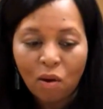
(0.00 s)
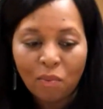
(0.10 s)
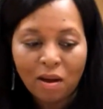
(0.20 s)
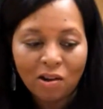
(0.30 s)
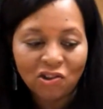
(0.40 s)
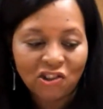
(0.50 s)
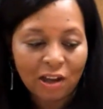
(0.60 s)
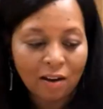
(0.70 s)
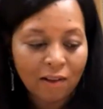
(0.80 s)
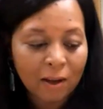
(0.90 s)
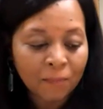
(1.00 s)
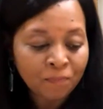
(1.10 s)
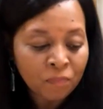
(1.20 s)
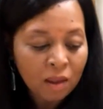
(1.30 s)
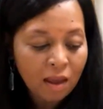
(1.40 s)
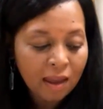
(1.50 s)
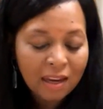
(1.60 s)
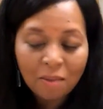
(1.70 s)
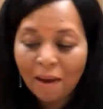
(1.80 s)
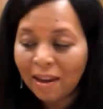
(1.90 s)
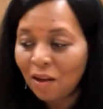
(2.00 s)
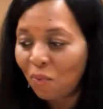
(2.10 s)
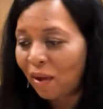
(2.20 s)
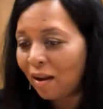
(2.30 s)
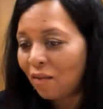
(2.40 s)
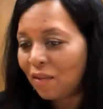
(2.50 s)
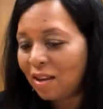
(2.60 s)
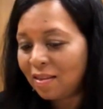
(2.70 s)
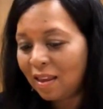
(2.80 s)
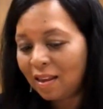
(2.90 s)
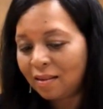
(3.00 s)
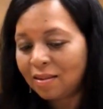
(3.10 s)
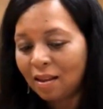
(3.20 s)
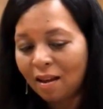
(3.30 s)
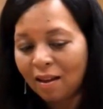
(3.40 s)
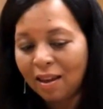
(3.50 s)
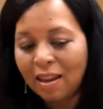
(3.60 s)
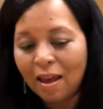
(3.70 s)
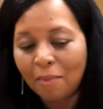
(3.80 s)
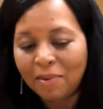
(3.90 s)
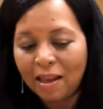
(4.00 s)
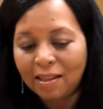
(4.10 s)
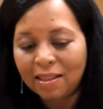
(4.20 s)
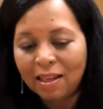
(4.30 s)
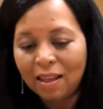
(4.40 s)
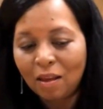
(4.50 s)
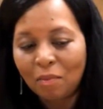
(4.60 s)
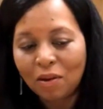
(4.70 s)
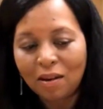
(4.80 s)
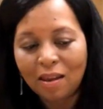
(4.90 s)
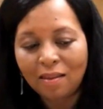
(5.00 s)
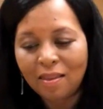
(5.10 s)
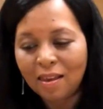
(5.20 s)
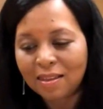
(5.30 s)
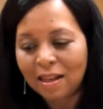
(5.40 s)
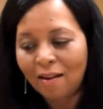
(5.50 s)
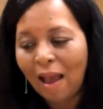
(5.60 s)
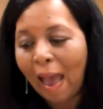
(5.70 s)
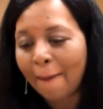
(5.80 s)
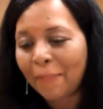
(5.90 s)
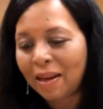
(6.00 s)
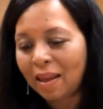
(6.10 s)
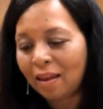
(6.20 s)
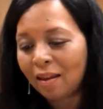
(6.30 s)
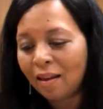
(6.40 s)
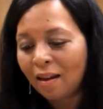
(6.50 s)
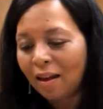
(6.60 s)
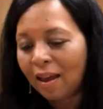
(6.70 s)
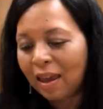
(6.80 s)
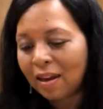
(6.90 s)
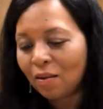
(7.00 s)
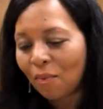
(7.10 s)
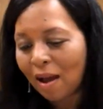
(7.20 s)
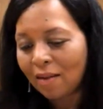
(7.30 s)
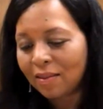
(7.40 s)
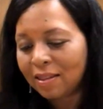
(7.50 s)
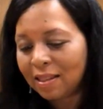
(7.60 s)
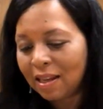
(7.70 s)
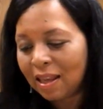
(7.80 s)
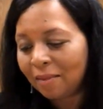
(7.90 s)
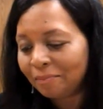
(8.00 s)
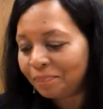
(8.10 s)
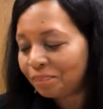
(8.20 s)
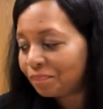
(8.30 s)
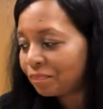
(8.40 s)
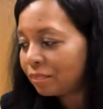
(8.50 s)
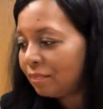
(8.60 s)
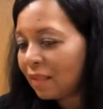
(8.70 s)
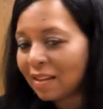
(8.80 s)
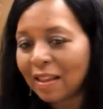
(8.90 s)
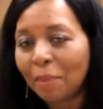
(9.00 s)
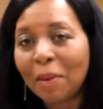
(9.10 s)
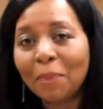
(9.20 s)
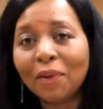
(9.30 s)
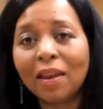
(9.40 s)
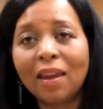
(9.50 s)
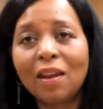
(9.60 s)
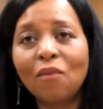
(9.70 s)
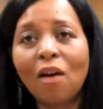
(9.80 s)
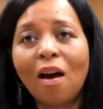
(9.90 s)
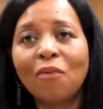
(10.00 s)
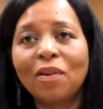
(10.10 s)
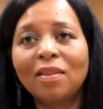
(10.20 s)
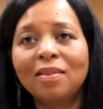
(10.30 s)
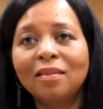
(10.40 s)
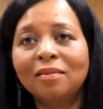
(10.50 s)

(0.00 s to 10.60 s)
we are sharing. Anybody aware of anything, any updates, any community things that are happening in and around the city that people can get involved with?